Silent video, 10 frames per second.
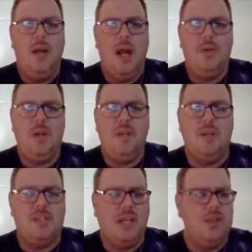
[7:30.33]
I'm trying to
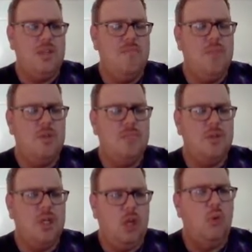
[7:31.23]
think, it's like, you see,
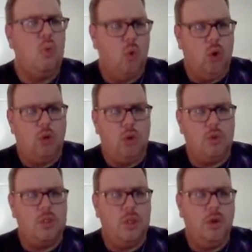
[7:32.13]
most of the known warlords